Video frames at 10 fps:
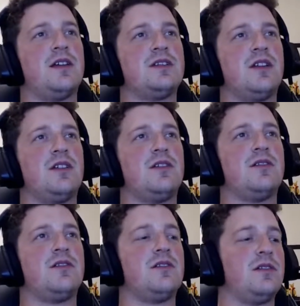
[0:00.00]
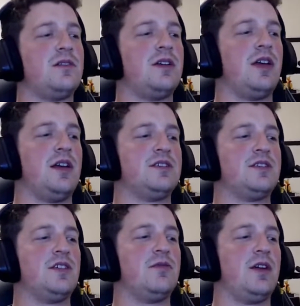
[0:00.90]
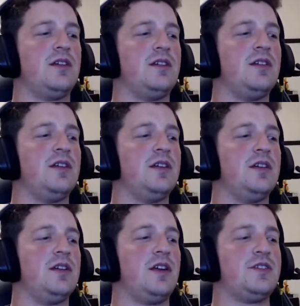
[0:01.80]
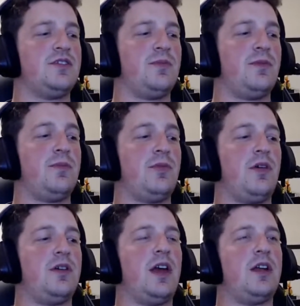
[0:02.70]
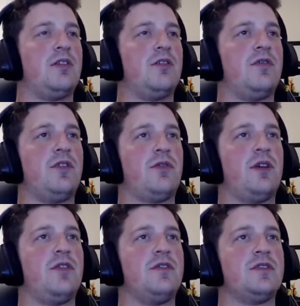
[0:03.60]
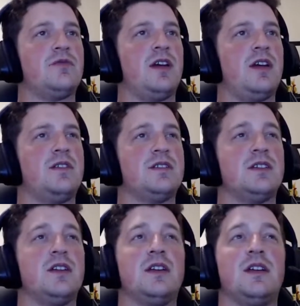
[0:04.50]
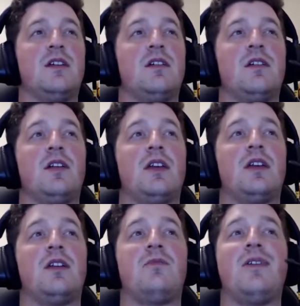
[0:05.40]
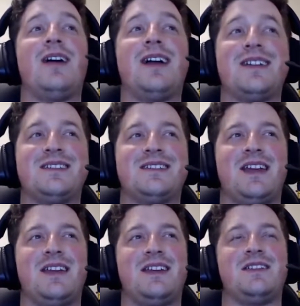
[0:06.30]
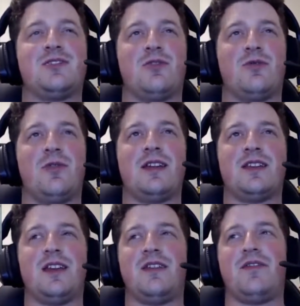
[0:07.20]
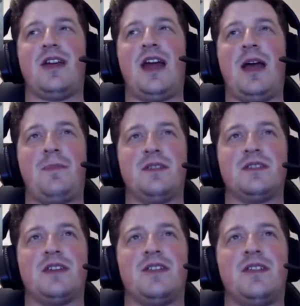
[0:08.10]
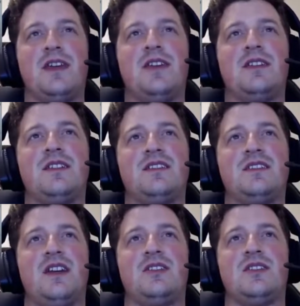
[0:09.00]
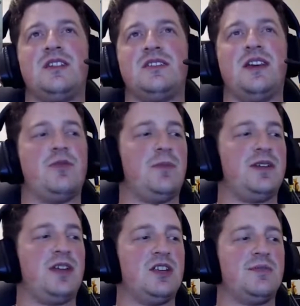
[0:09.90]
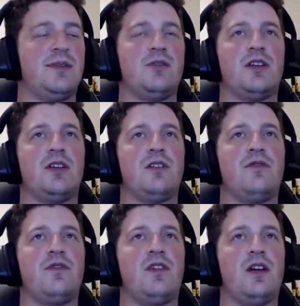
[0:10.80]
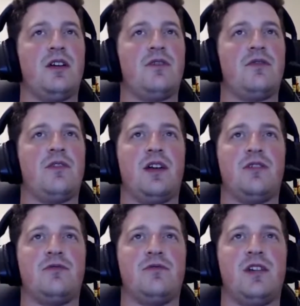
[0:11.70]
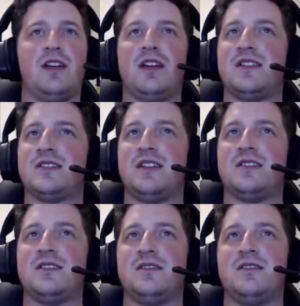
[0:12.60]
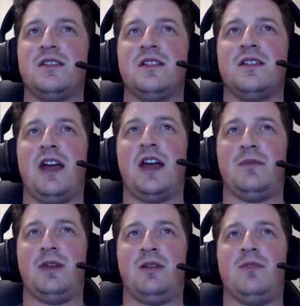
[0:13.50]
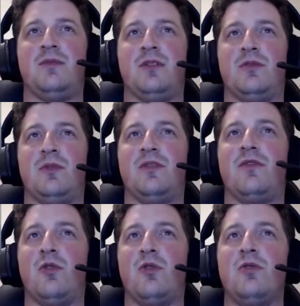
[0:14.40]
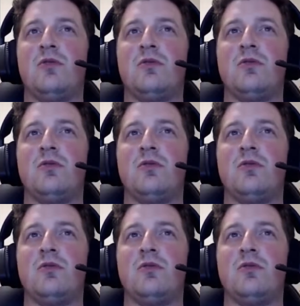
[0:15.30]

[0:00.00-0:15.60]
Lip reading: So, yeah, it's going to run a super pro category for 3 of its rounds. If my understanding is correct, and if it happens, I think at this stage DCA will potentially be looking at a 5-round regular season. At a minimum, it'll be 4.